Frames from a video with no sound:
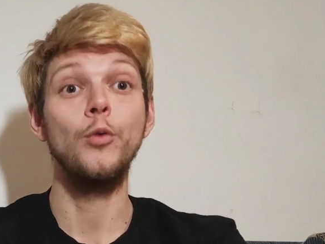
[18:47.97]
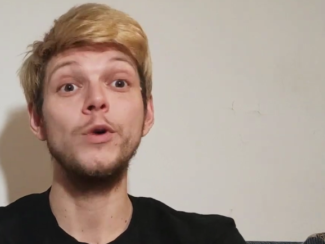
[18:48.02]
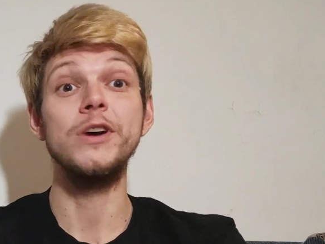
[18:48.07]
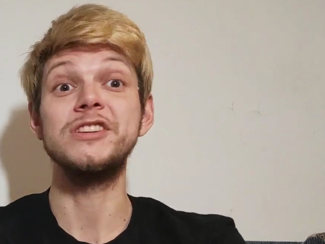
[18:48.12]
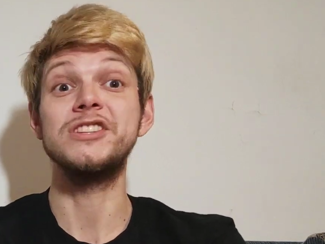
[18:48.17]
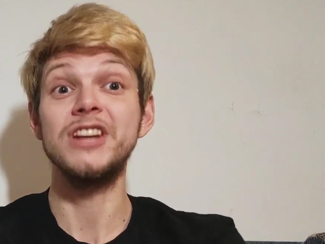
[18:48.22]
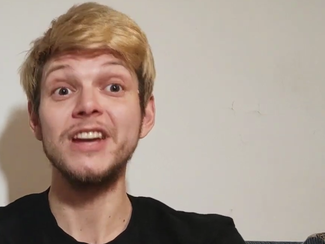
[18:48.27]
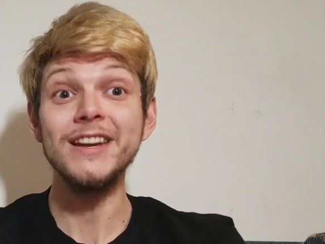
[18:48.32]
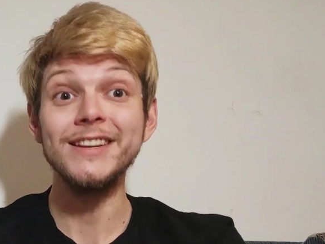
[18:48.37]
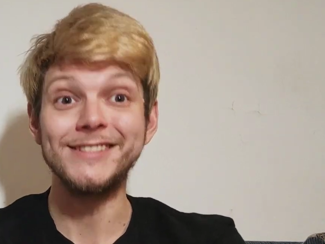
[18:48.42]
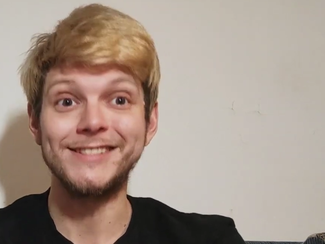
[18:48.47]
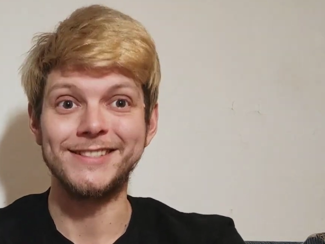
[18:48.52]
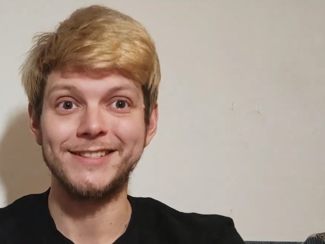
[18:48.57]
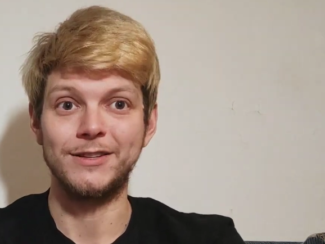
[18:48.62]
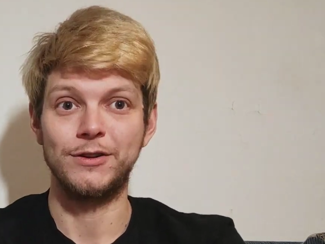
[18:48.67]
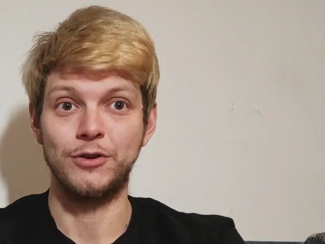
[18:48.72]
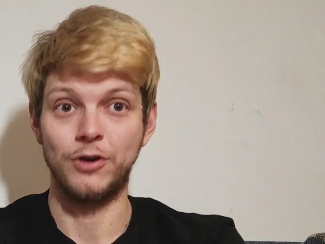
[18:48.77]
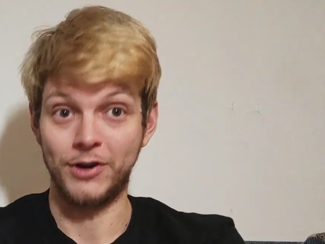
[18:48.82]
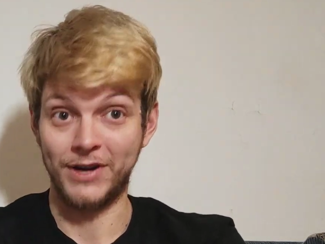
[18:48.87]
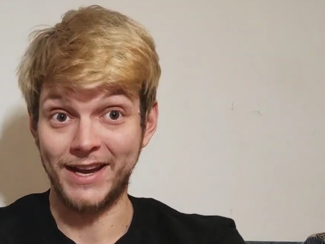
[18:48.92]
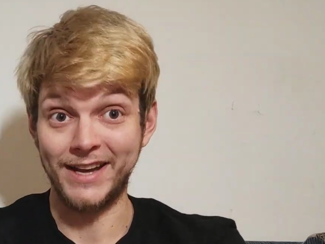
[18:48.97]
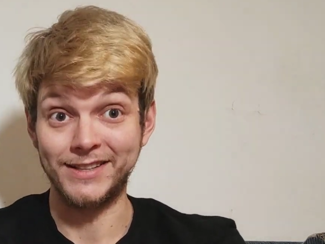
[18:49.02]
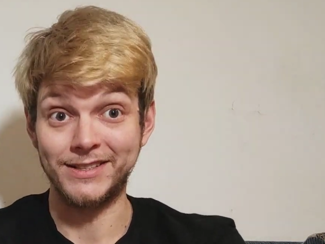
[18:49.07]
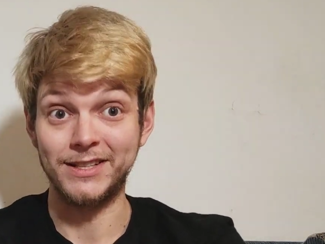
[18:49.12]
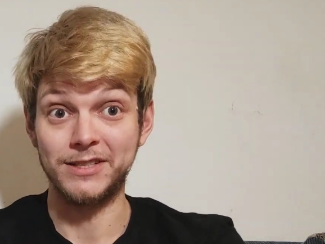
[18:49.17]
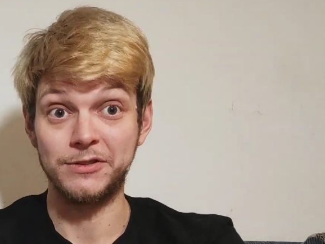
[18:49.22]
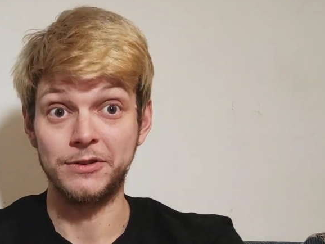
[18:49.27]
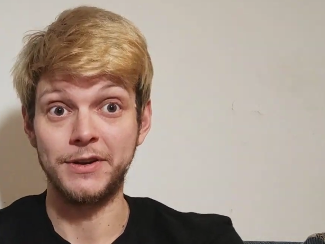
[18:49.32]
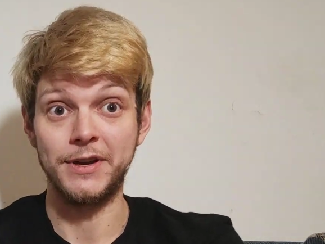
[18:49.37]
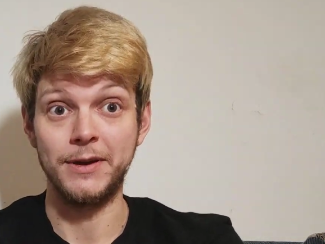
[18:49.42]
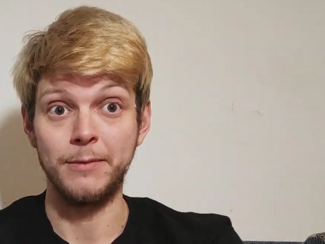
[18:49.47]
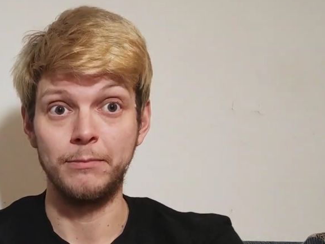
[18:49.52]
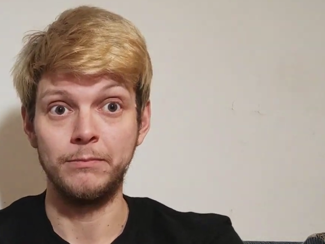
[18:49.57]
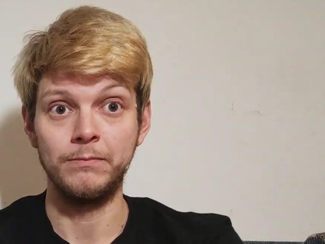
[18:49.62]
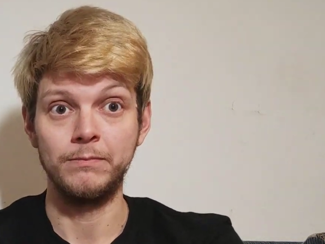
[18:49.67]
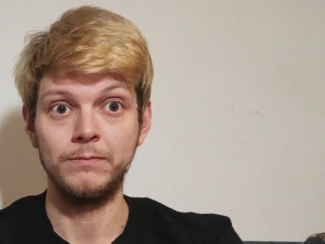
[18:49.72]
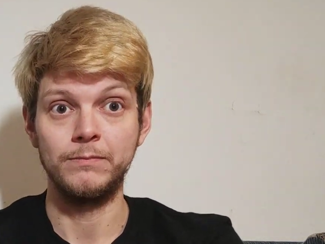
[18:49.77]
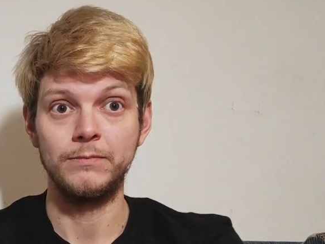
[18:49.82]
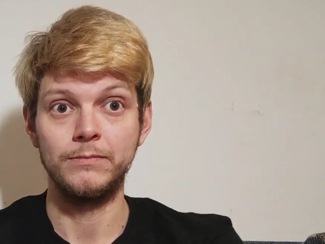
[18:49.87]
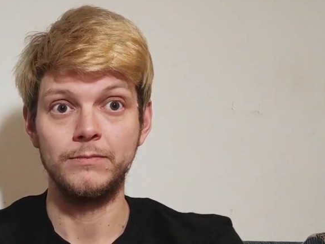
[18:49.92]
which is connected to him,